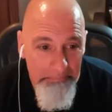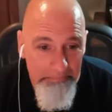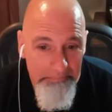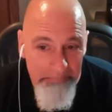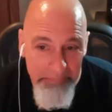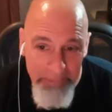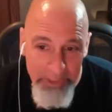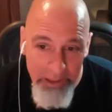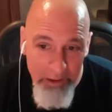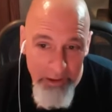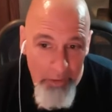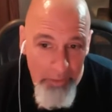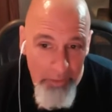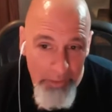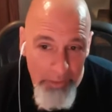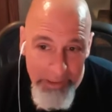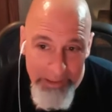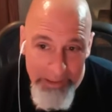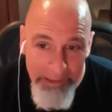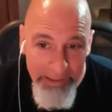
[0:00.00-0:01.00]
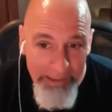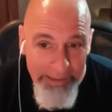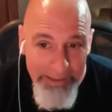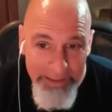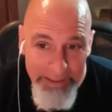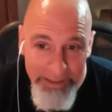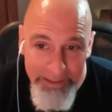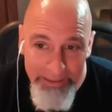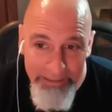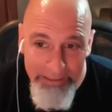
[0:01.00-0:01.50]

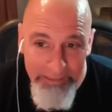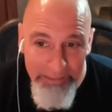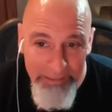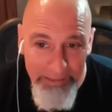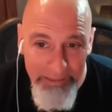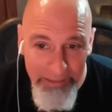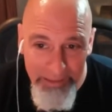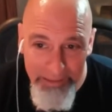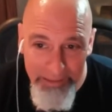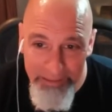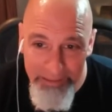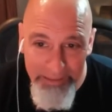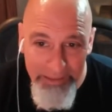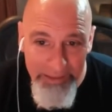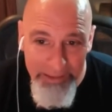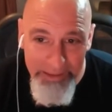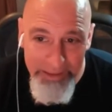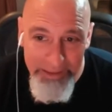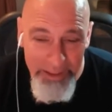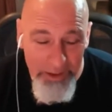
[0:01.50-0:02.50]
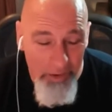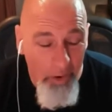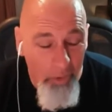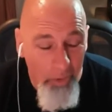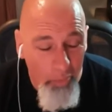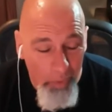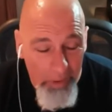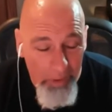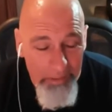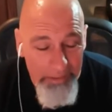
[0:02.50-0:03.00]
is it
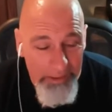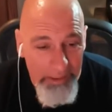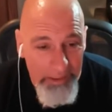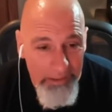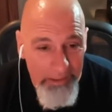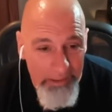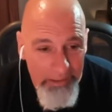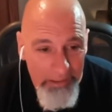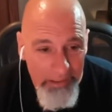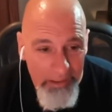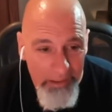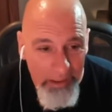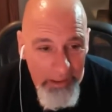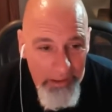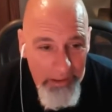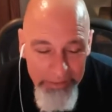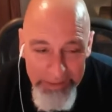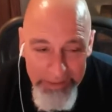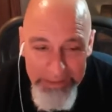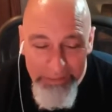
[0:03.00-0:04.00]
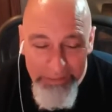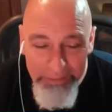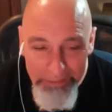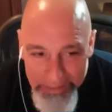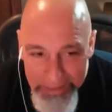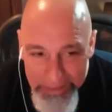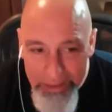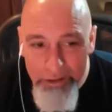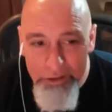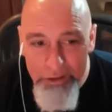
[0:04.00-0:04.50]
all worth it? And I think
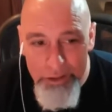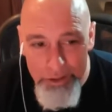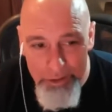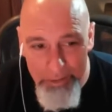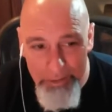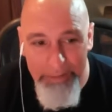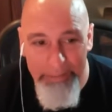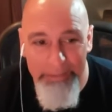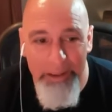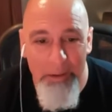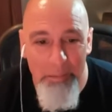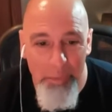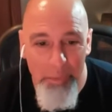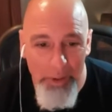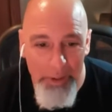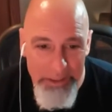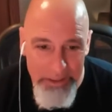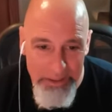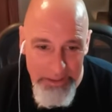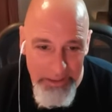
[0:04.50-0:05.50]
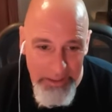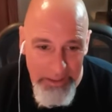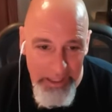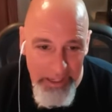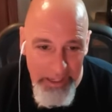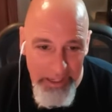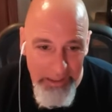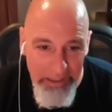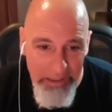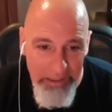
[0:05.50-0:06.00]
leaders are at that place
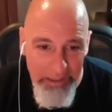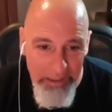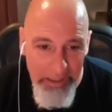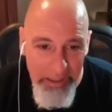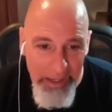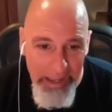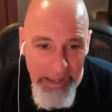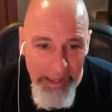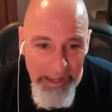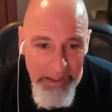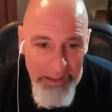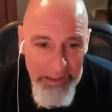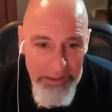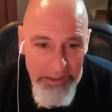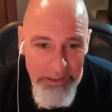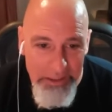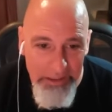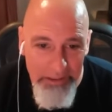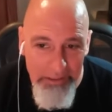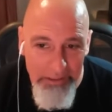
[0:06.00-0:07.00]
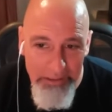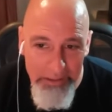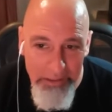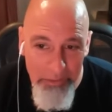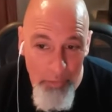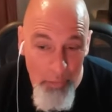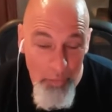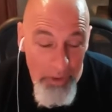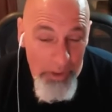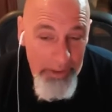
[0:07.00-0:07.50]
today as
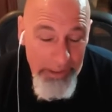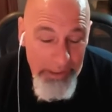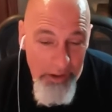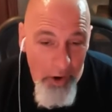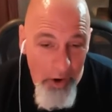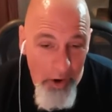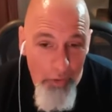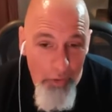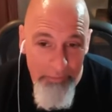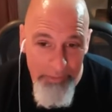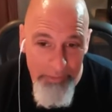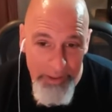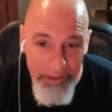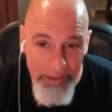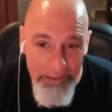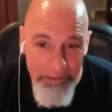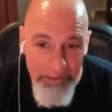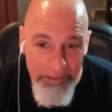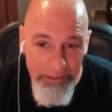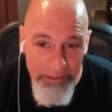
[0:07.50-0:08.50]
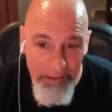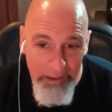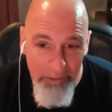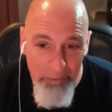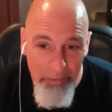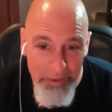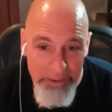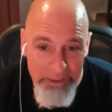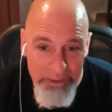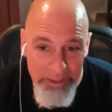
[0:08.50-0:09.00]
really COVID, I
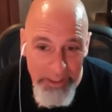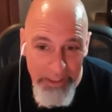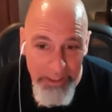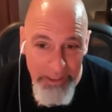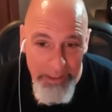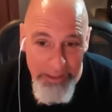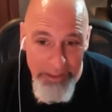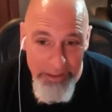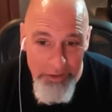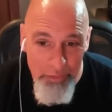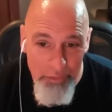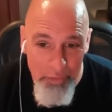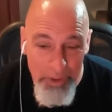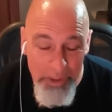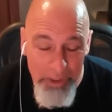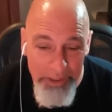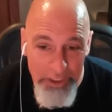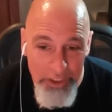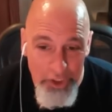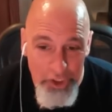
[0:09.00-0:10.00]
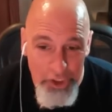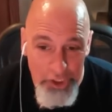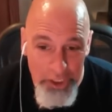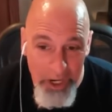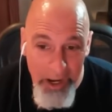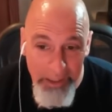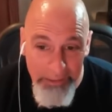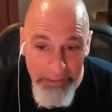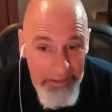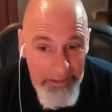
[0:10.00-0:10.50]
would say, has really
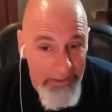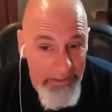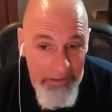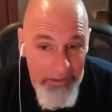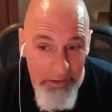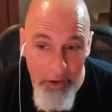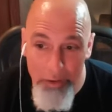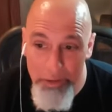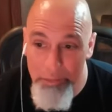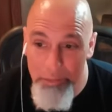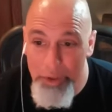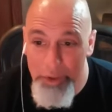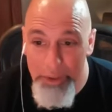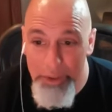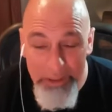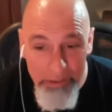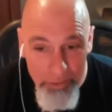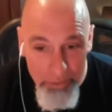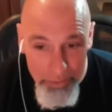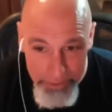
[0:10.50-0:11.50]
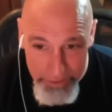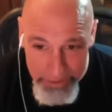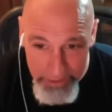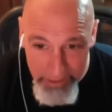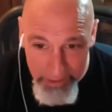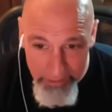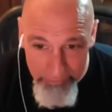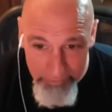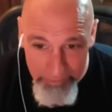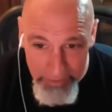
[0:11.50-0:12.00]
shocked. And then all the political
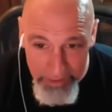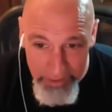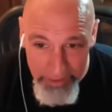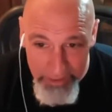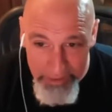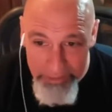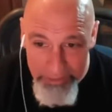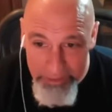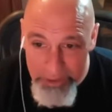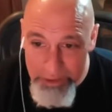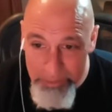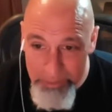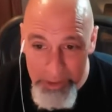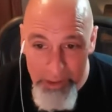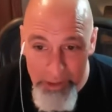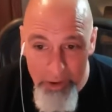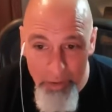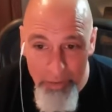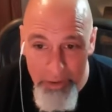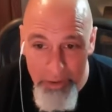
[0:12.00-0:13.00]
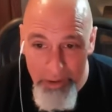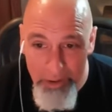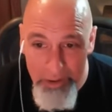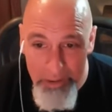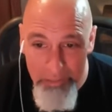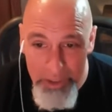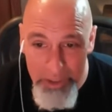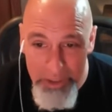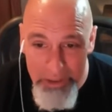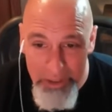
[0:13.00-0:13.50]
stuff that's been going on.
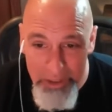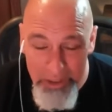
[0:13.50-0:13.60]
I mean,